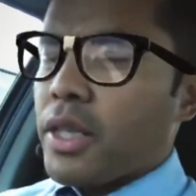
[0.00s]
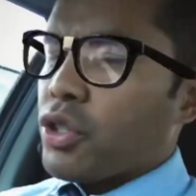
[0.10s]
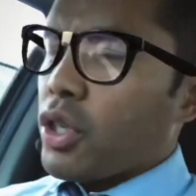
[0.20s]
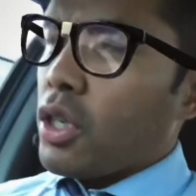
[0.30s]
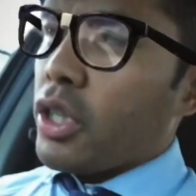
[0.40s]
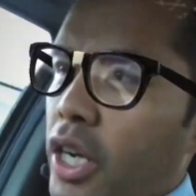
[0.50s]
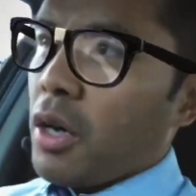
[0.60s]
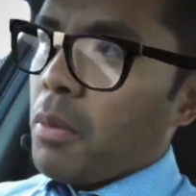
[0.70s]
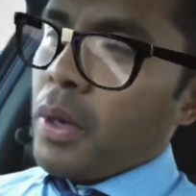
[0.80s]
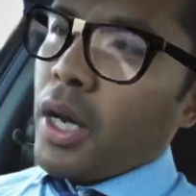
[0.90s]
this
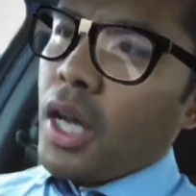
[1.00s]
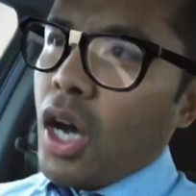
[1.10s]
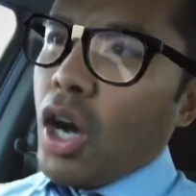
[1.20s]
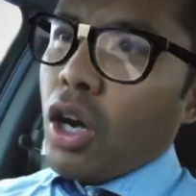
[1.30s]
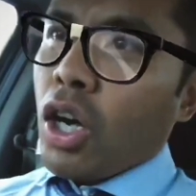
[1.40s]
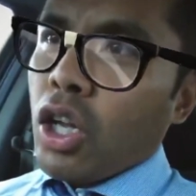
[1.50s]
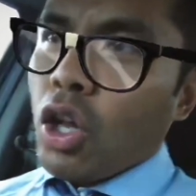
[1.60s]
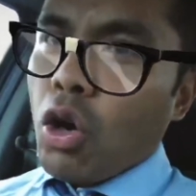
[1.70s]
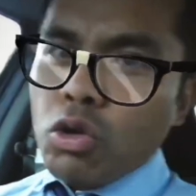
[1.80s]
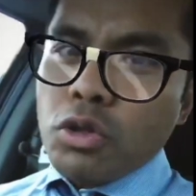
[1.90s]
earlier, but a
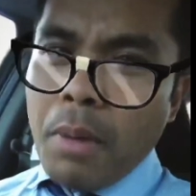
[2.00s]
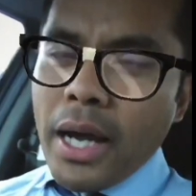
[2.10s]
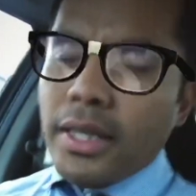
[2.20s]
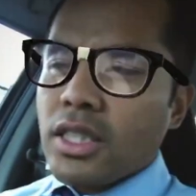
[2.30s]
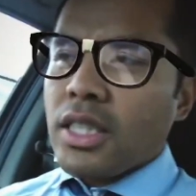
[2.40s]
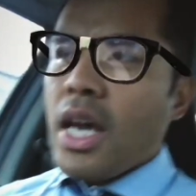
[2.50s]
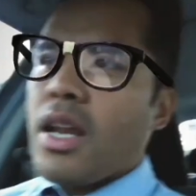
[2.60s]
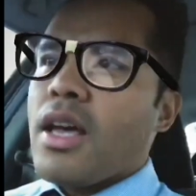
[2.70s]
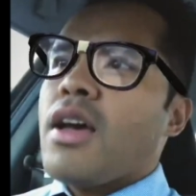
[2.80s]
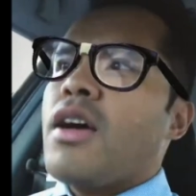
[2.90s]
closed mindset
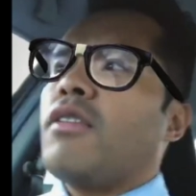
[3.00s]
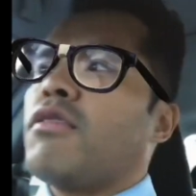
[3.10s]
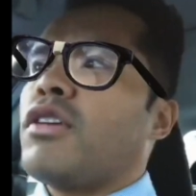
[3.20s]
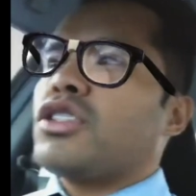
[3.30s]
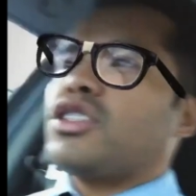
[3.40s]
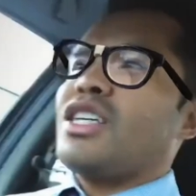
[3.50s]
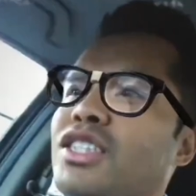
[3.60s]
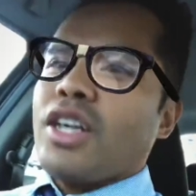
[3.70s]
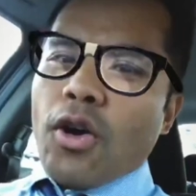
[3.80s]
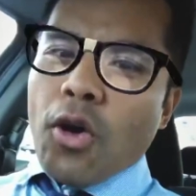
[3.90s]

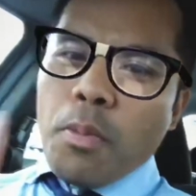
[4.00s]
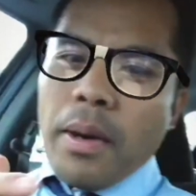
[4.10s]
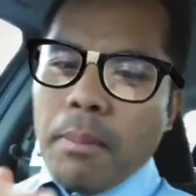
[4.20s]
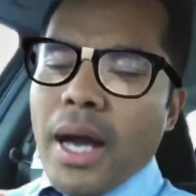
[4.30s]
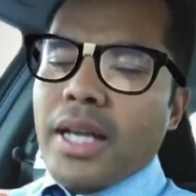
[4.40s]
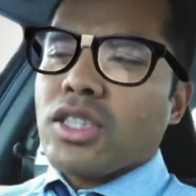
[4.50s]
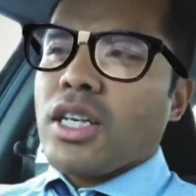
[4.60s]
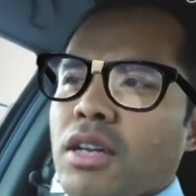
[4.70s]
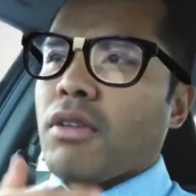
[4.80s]
versus an open mindset,